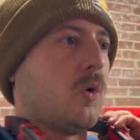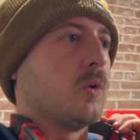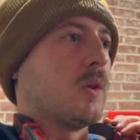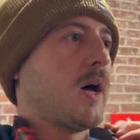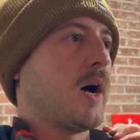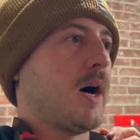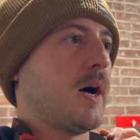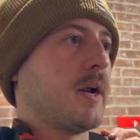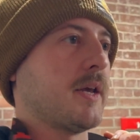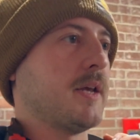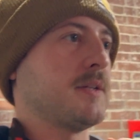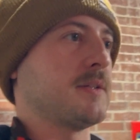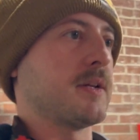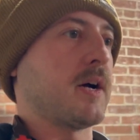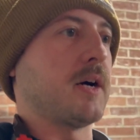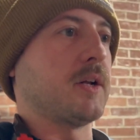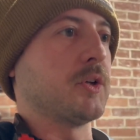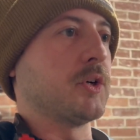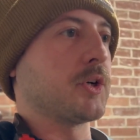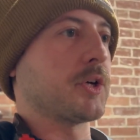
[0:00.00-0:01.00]
lot. He's
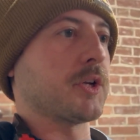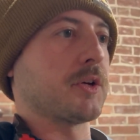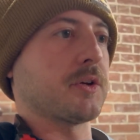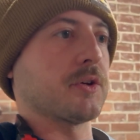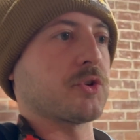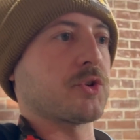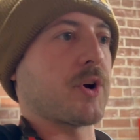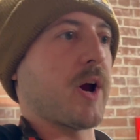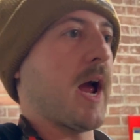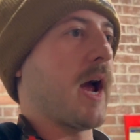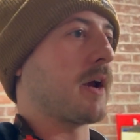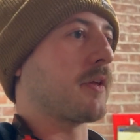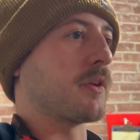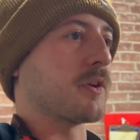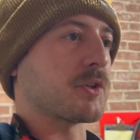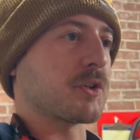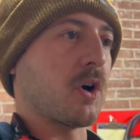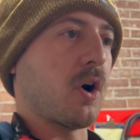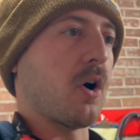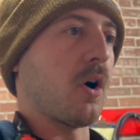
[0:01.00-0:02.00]
not looking to track
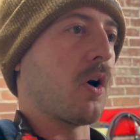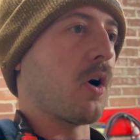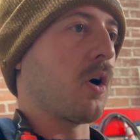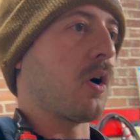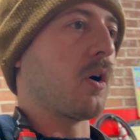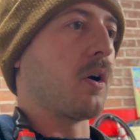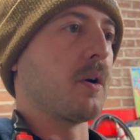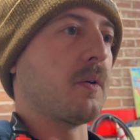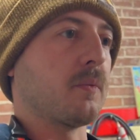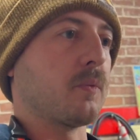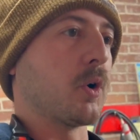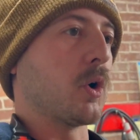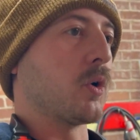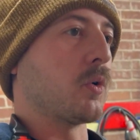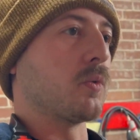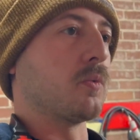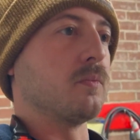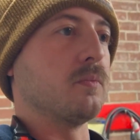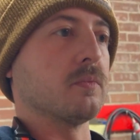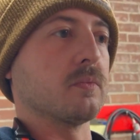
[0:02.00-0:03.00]
this car,
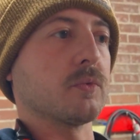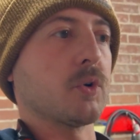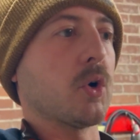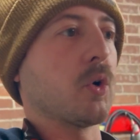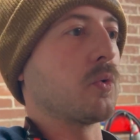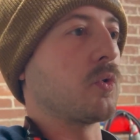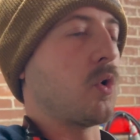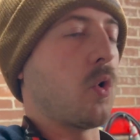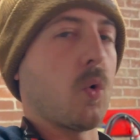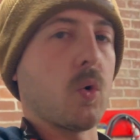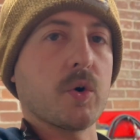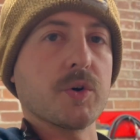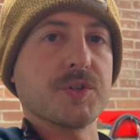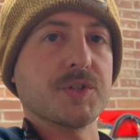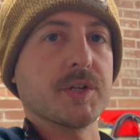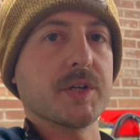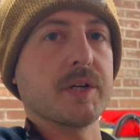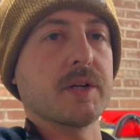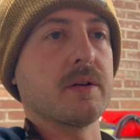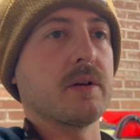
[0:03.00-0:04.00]
road course
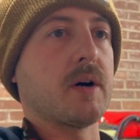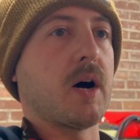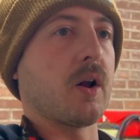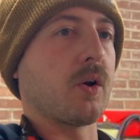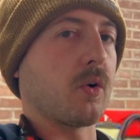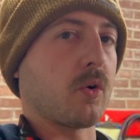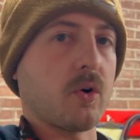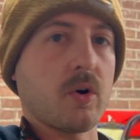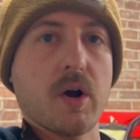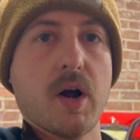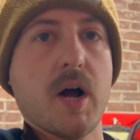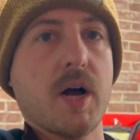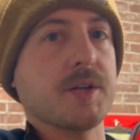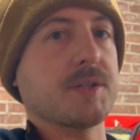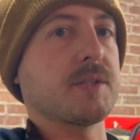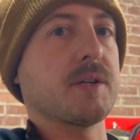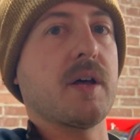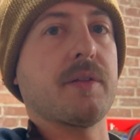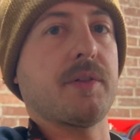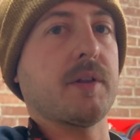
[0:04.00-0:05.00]
it,
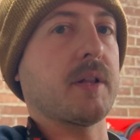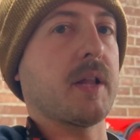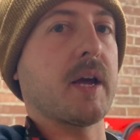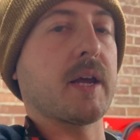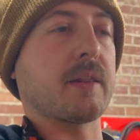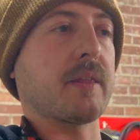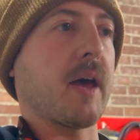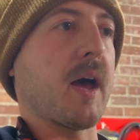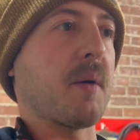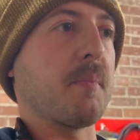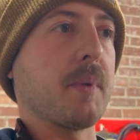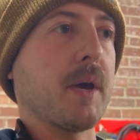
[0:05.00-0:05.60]
autocross, nothing like that.